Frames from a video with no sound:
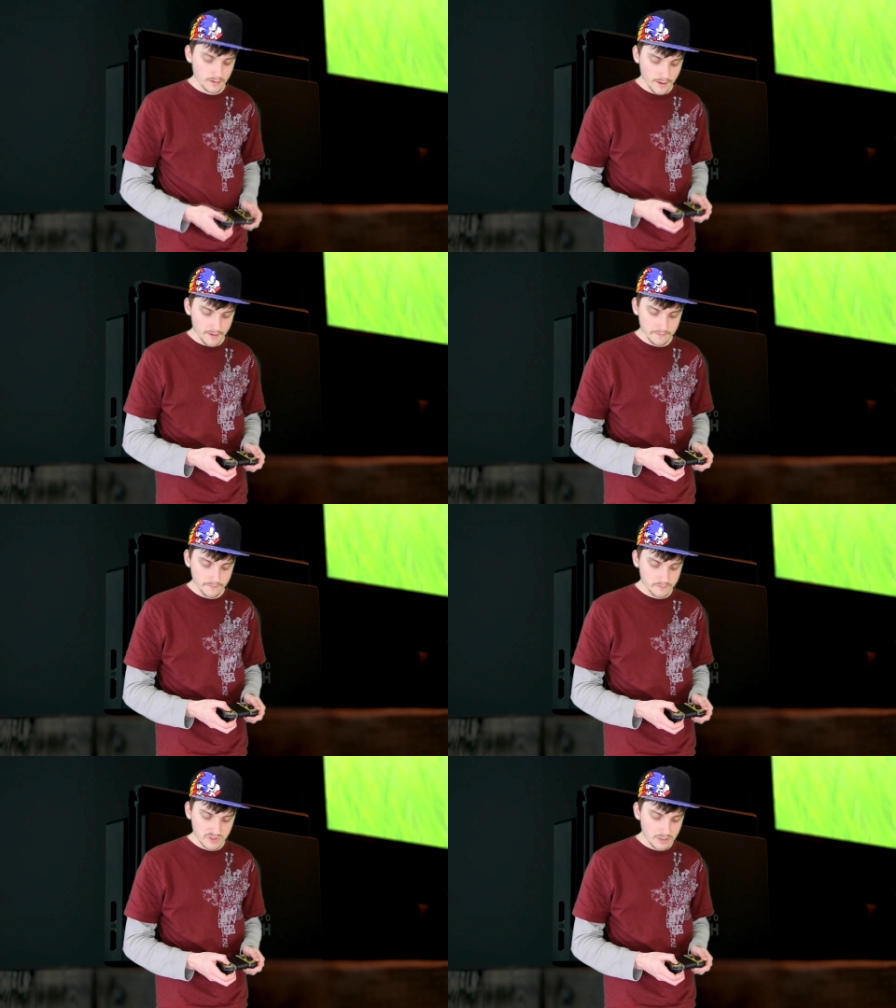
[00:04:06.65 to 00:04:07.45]

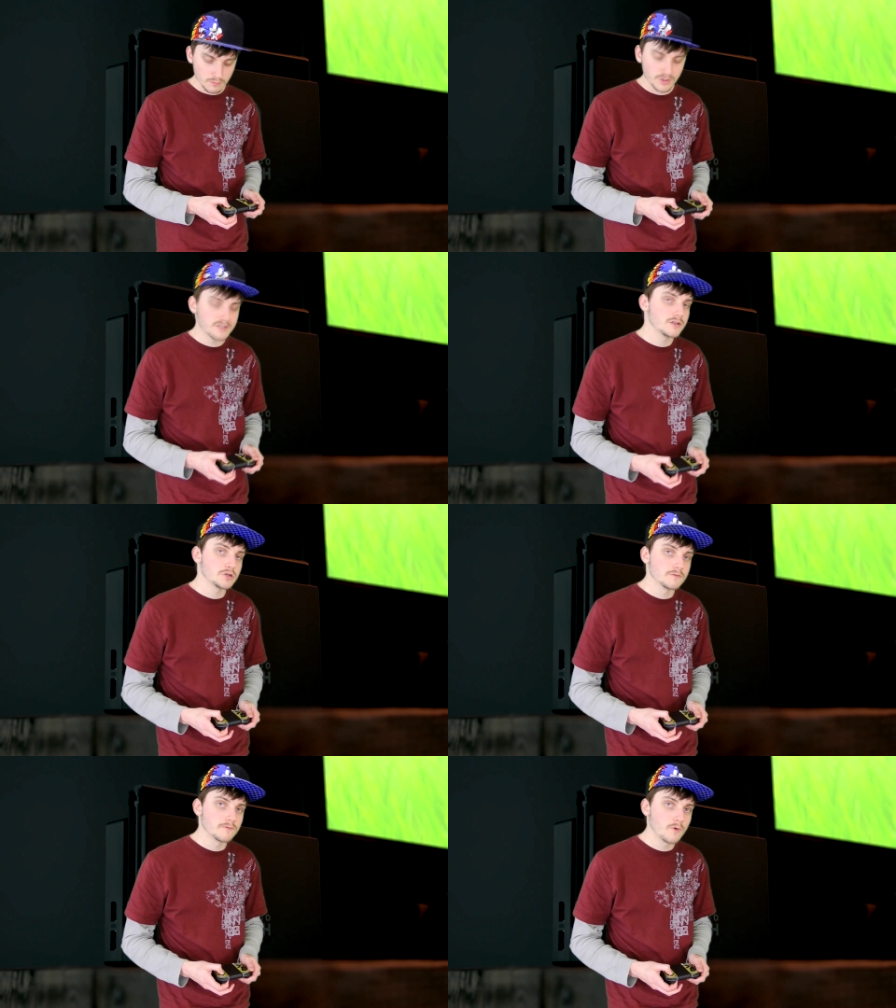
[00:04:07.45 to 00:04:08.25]
I've seen
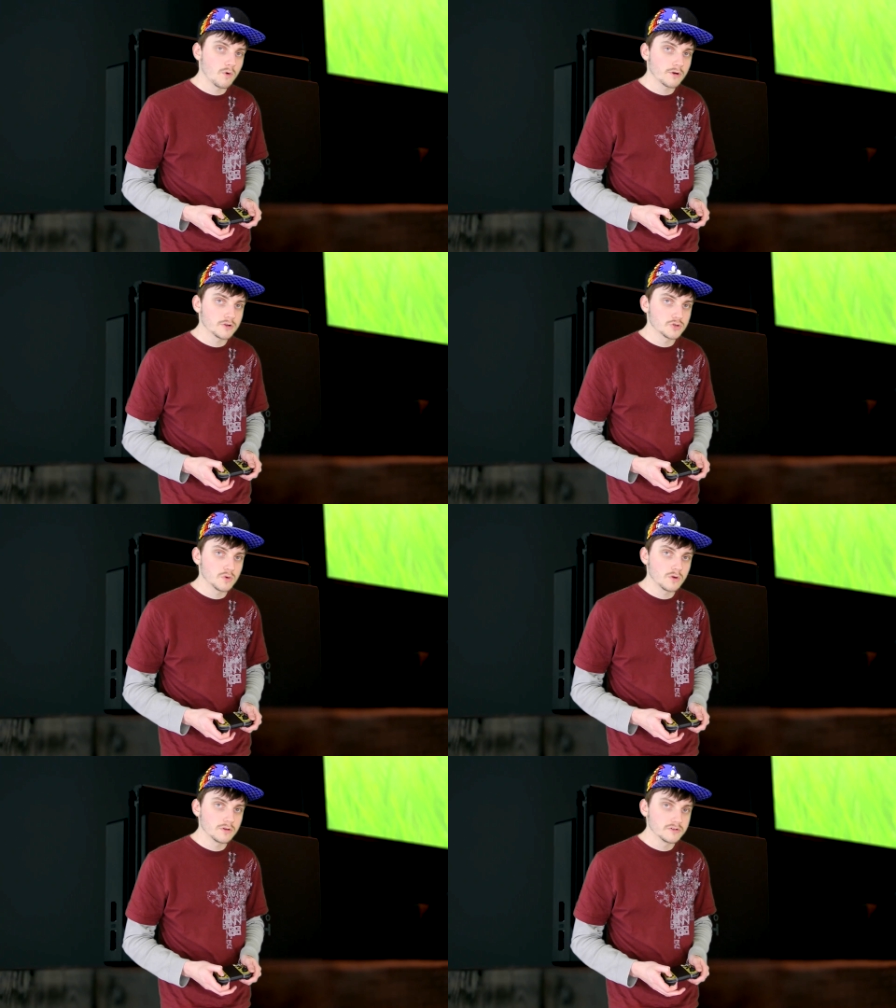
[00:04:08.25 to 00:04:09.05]
PlayStation 4
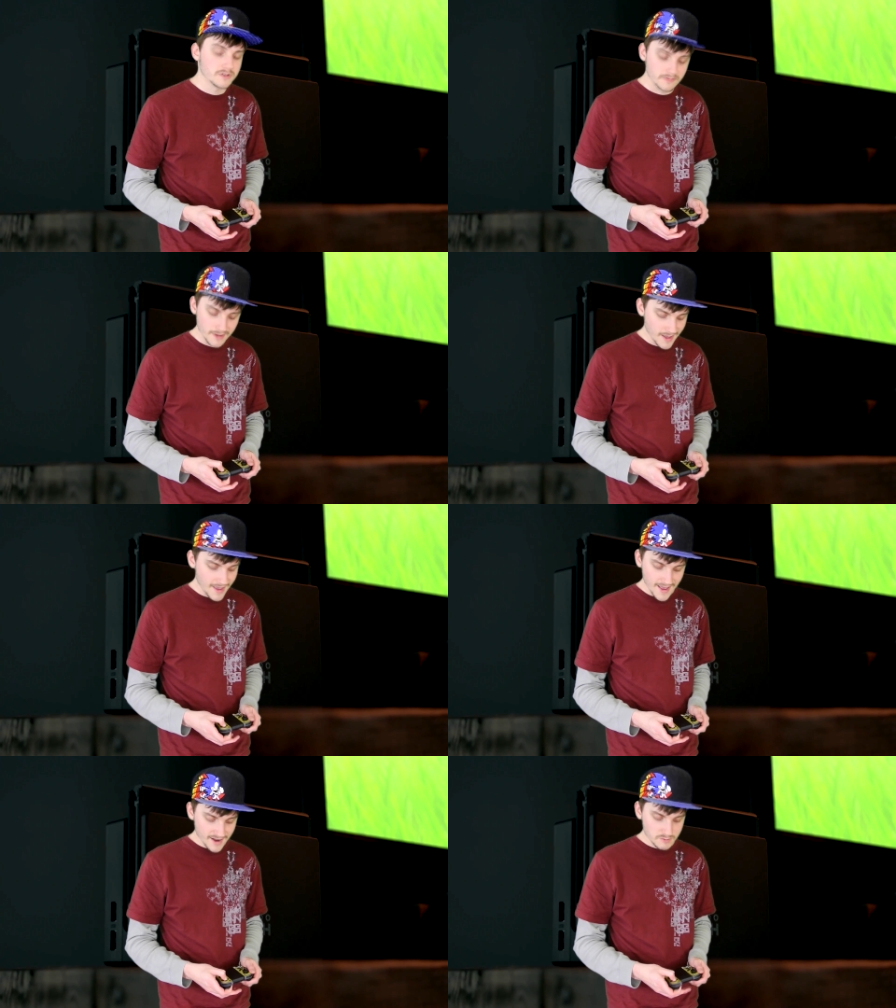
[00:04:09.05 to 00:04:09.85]
controllers and
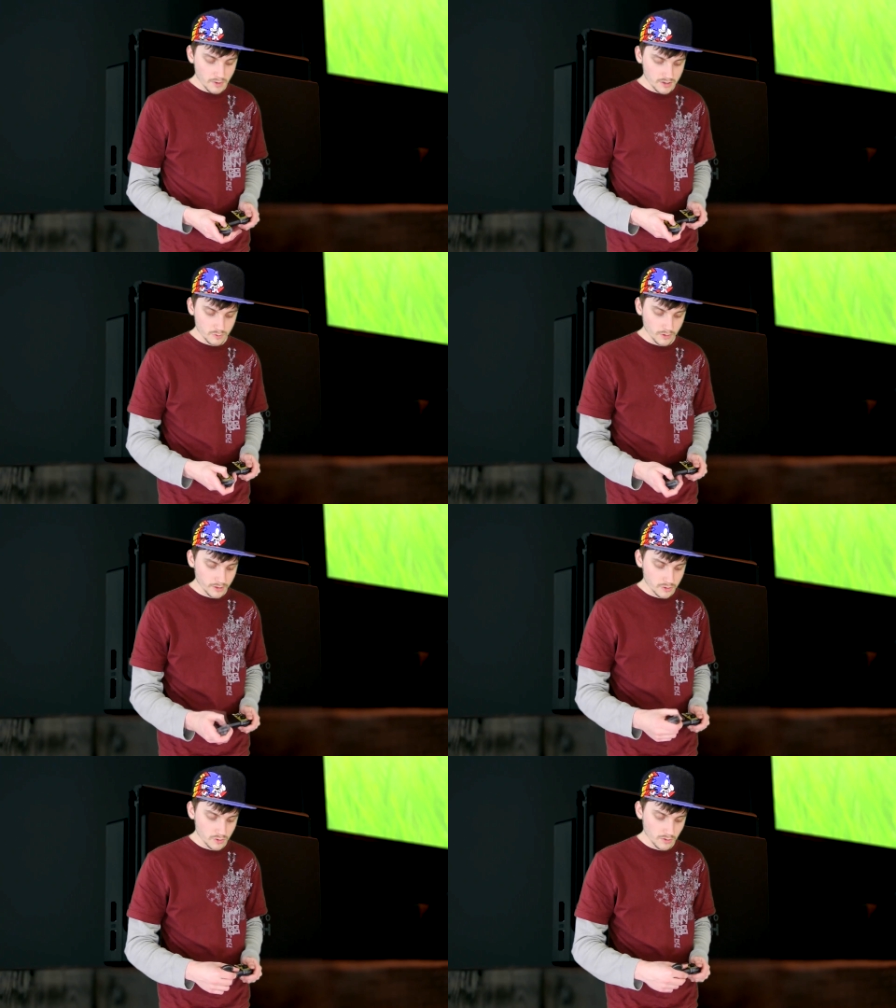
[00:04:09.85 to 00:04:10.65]
Xbox One
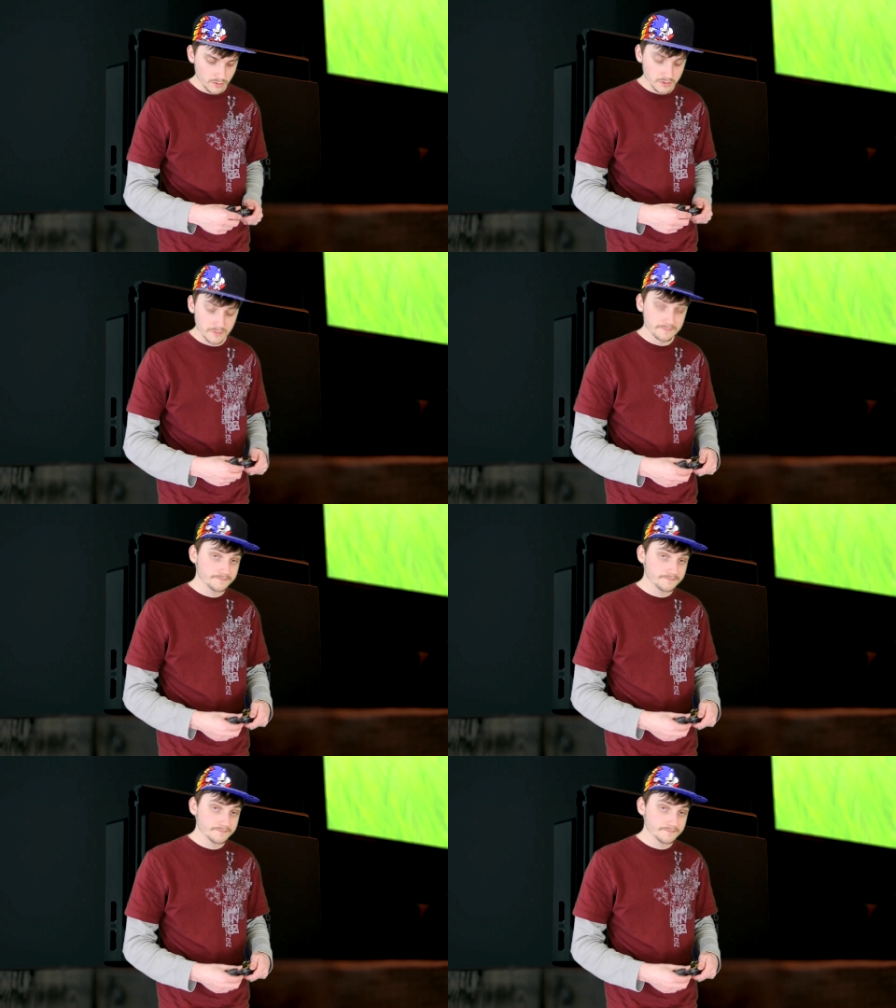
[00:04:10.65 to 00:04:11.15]
controllers